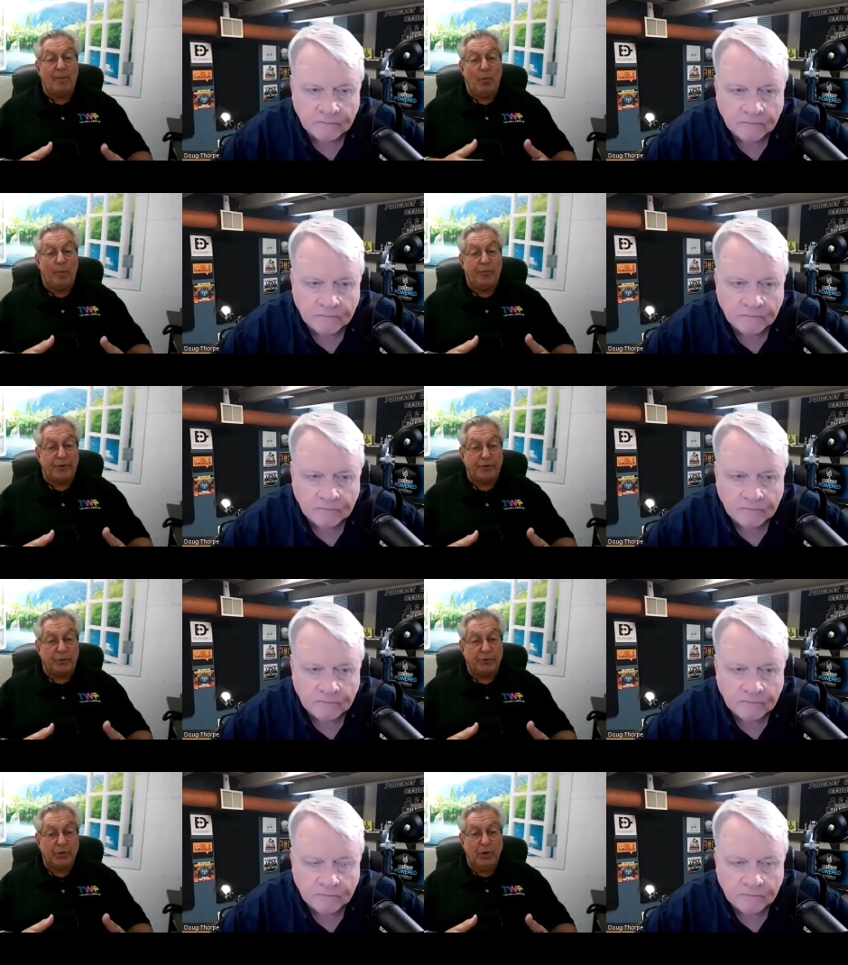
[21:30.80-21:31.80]
Speaker 1: more
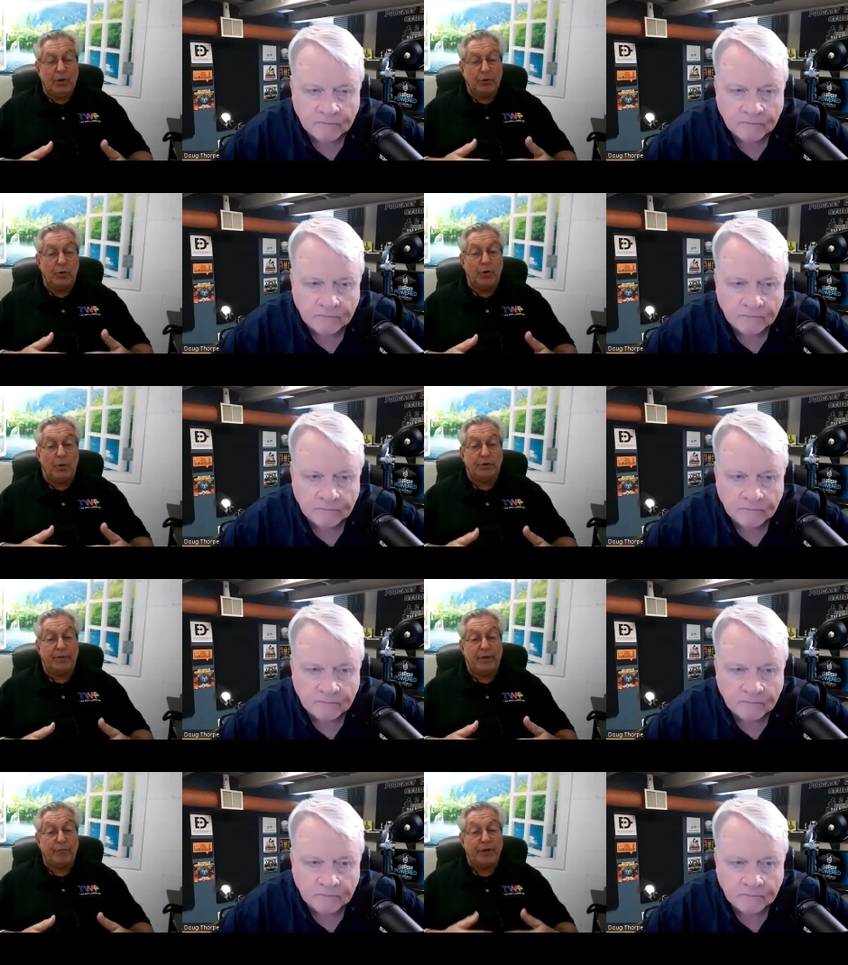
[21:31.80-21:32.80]
printers. You're going to
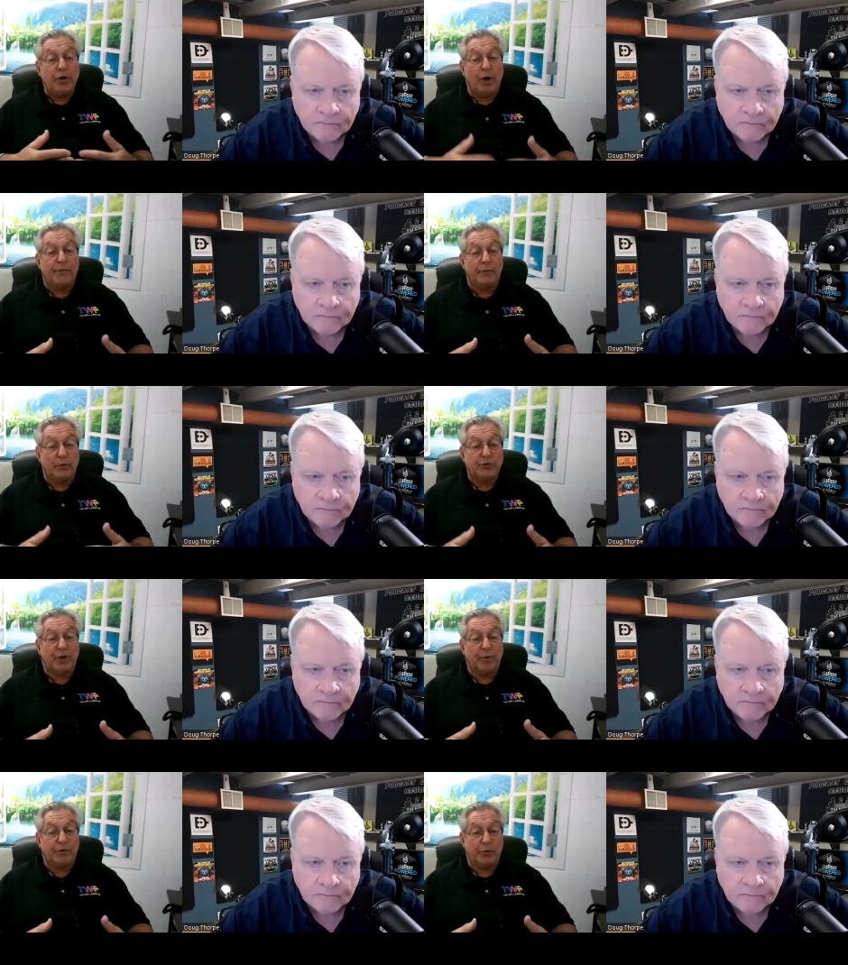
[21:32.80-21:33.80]
then recover those
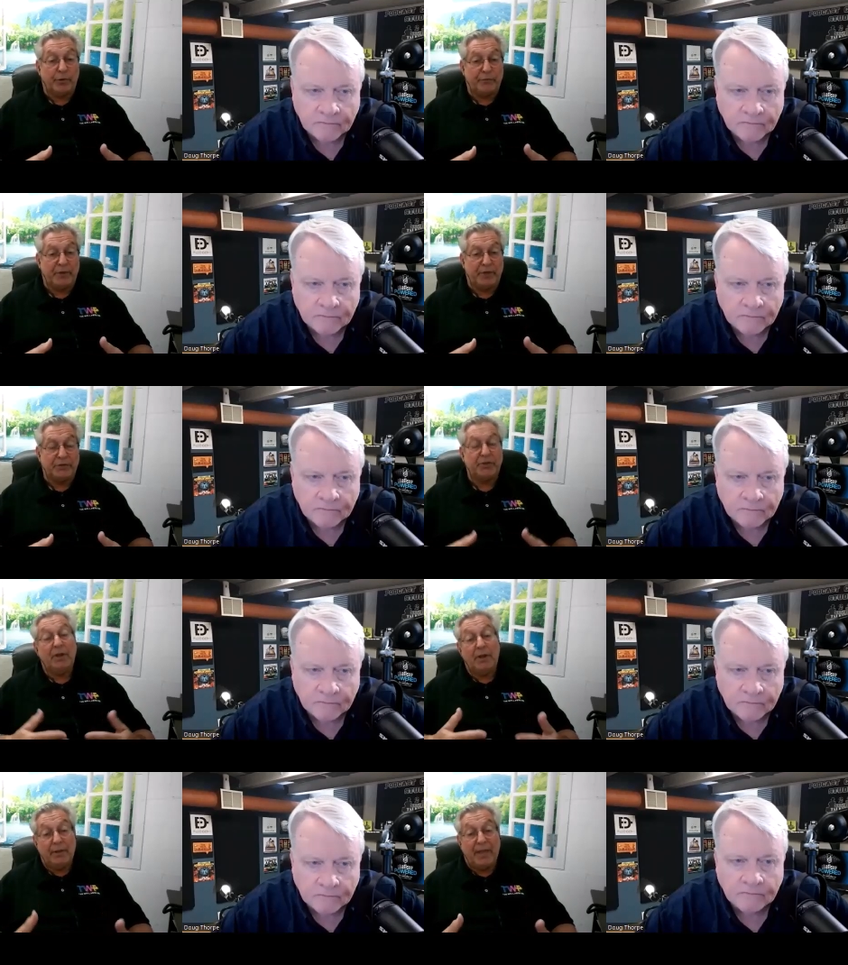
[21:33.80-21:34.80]
territory fees
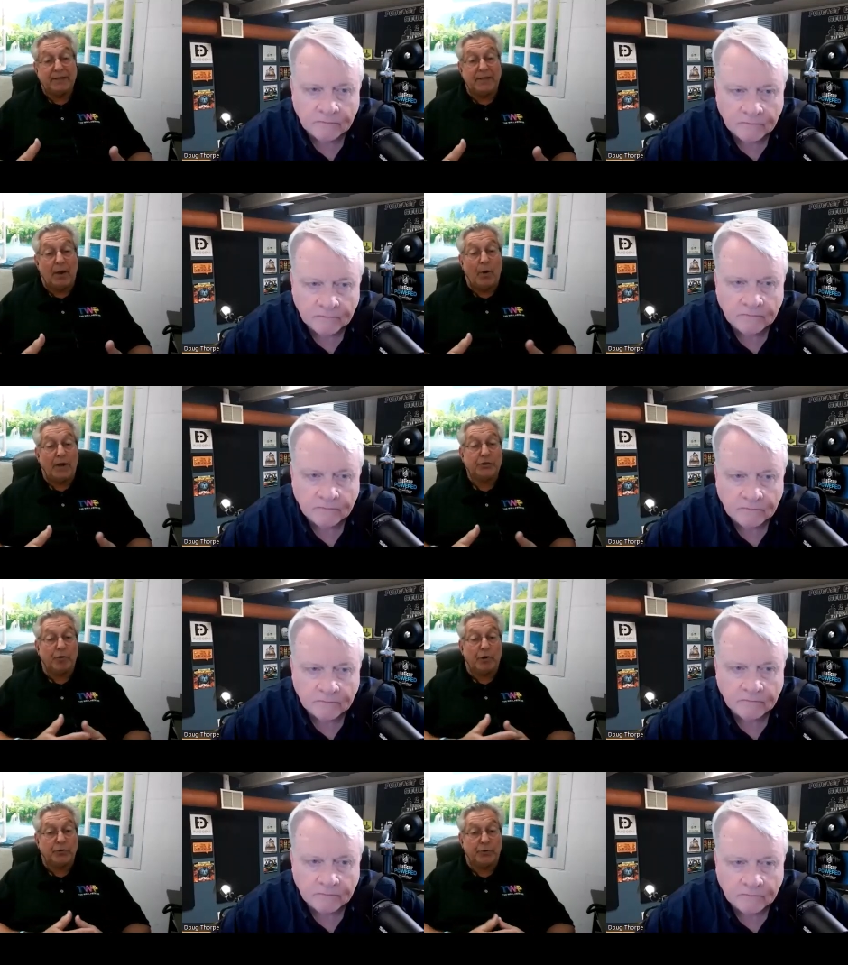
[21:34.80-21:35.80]
that's how I
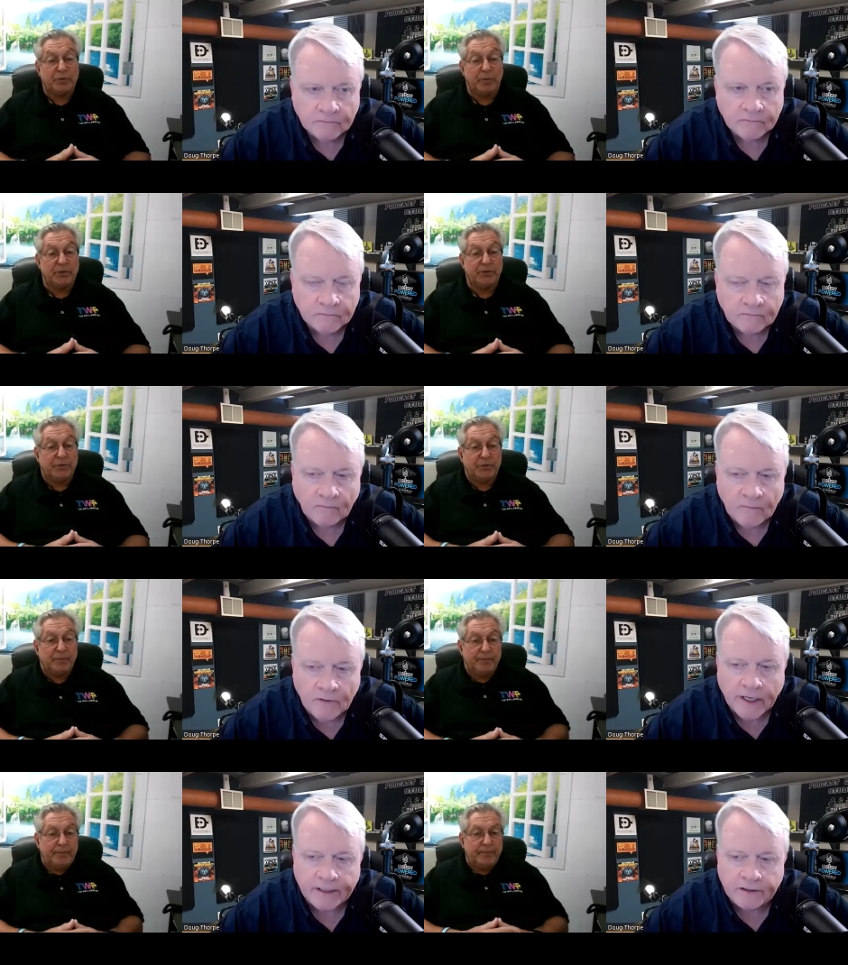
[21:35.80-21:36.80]
structure this business.
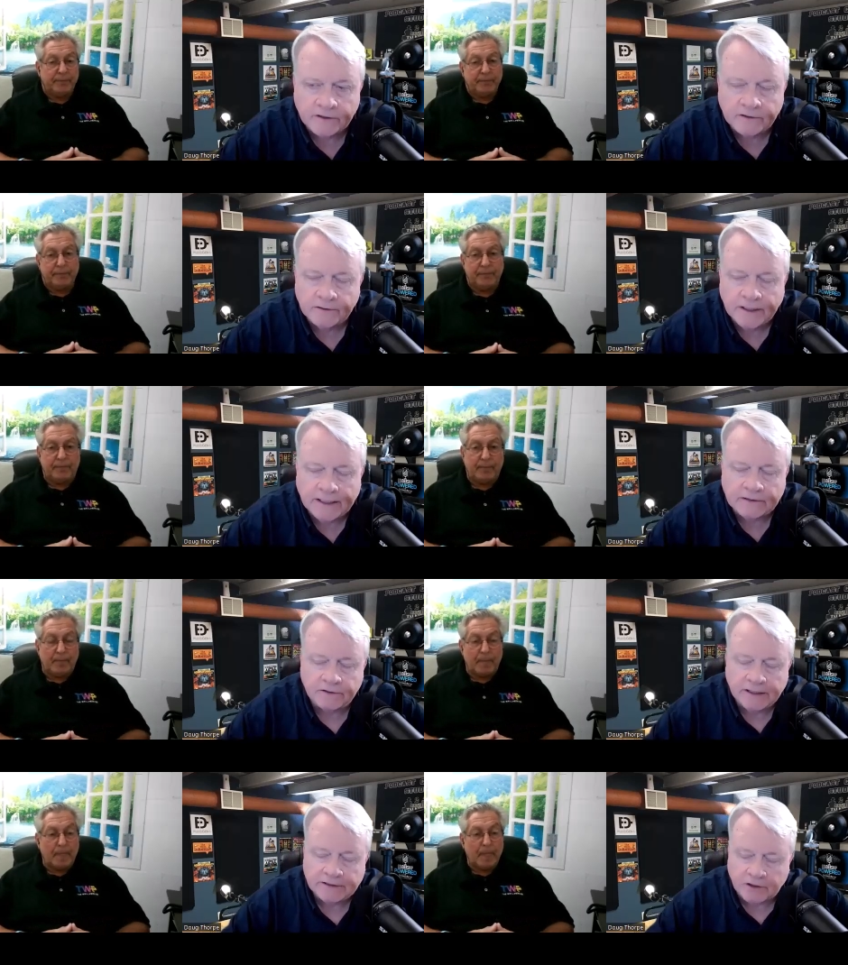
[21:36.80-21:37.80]
Speaker 2: Nice. That's
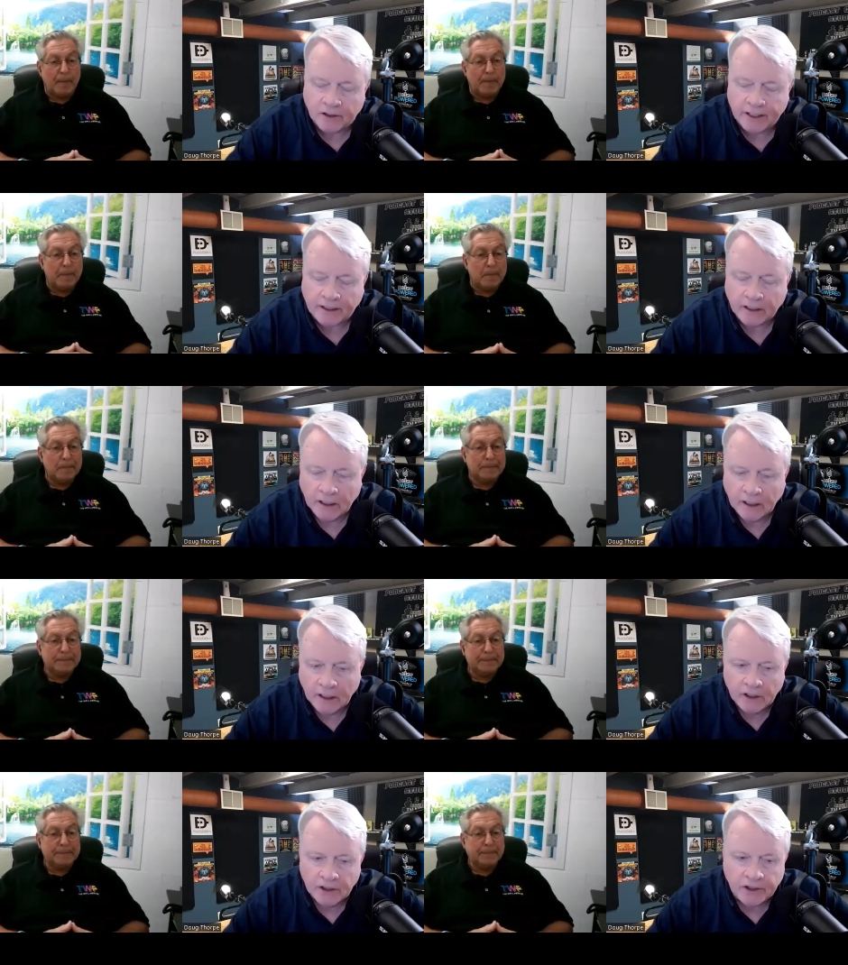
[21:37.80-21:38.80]
that's great.
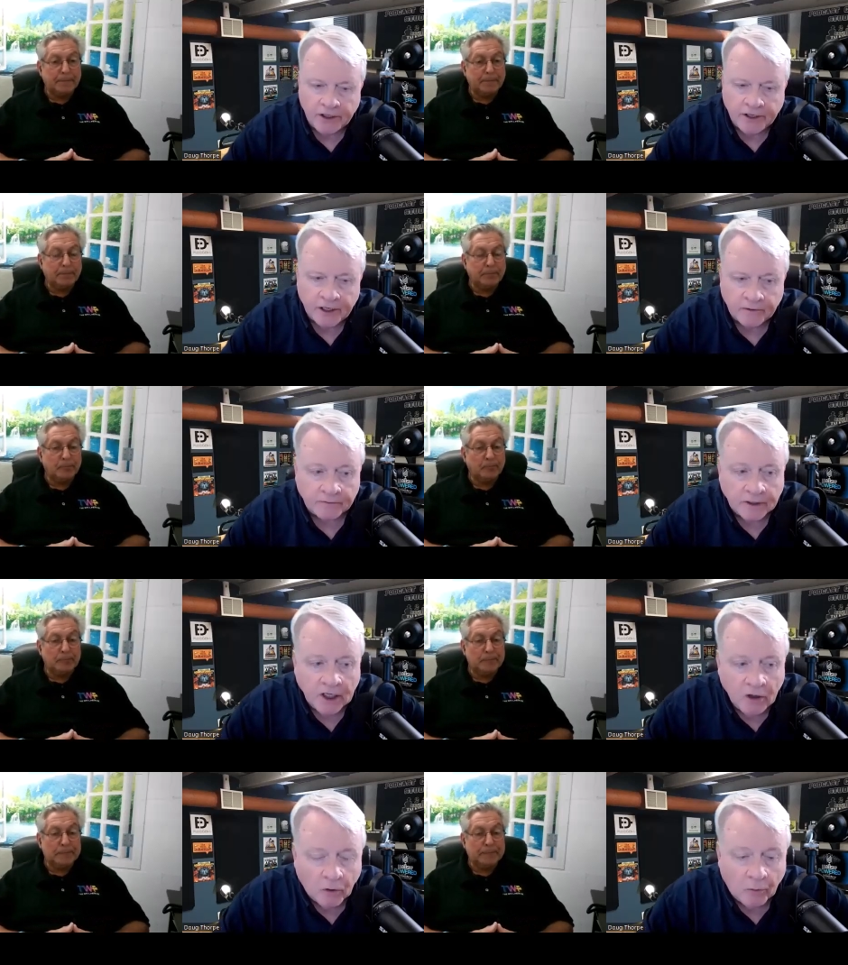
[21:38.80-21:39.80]
Good to know.
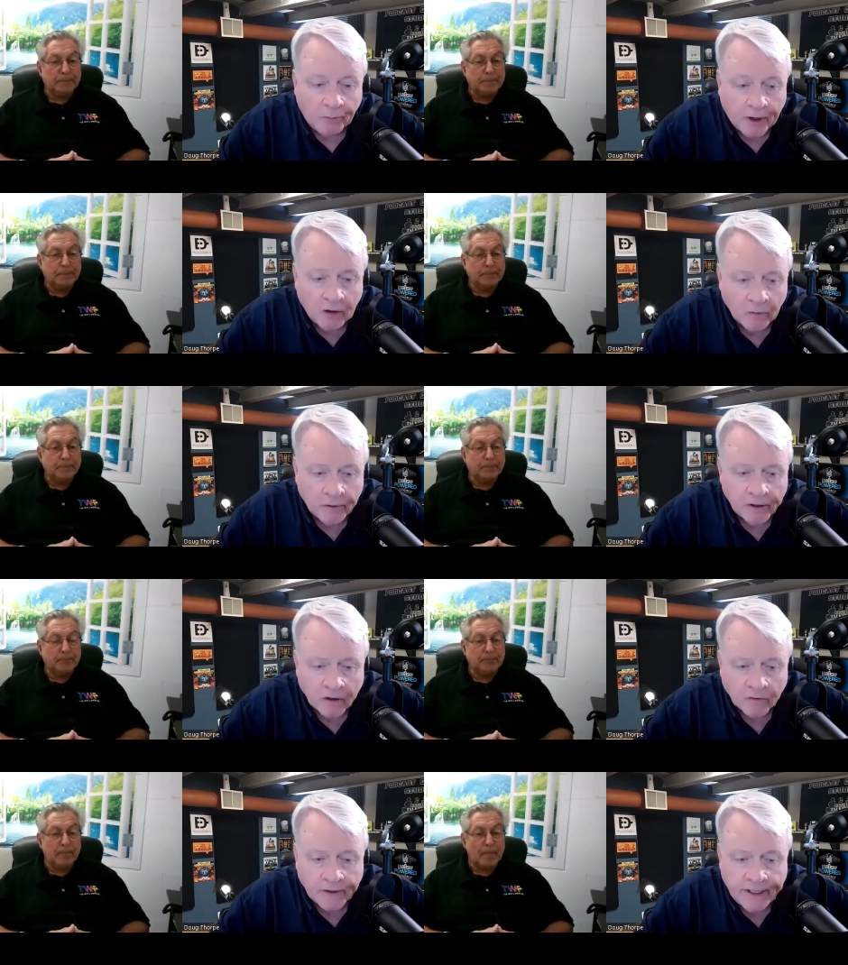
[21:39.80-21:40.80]
Well, Paul, we're
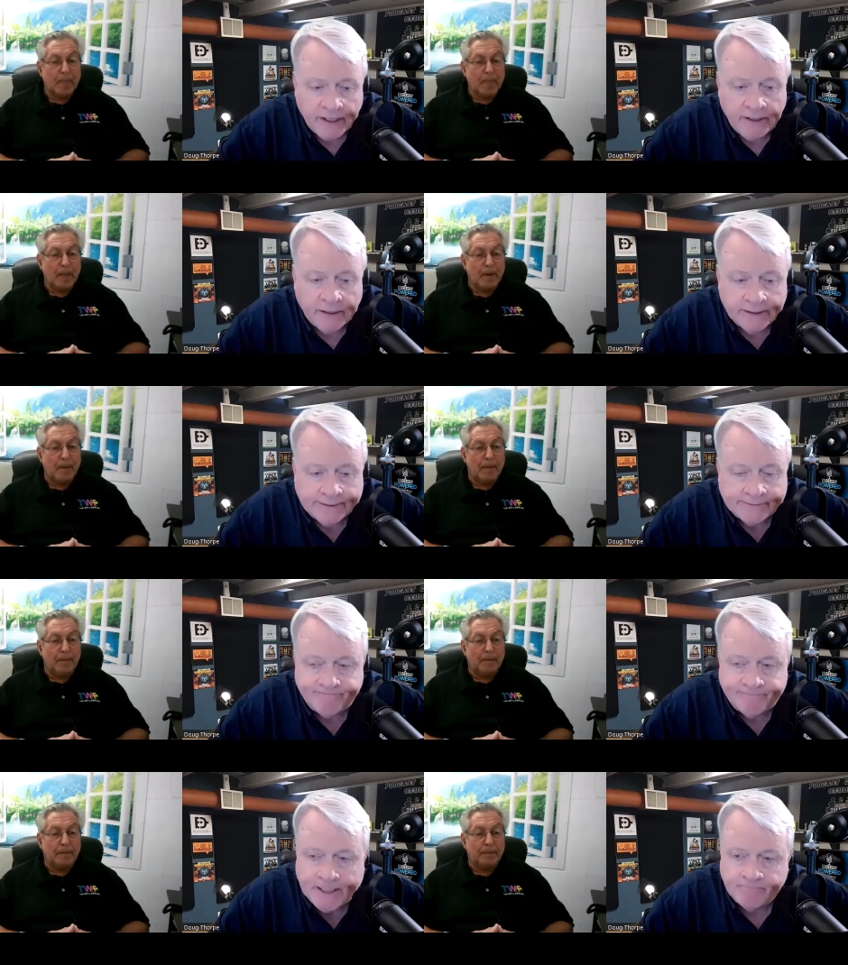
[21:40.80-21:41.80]
already uh,
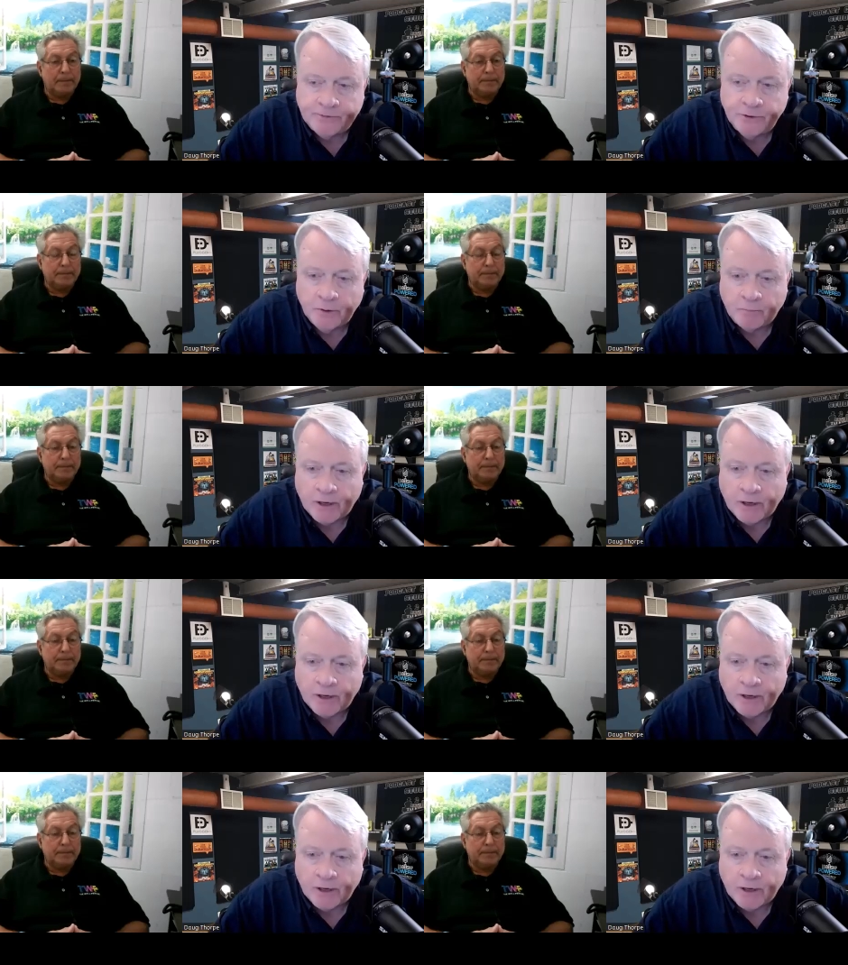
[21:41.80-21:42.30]
up to a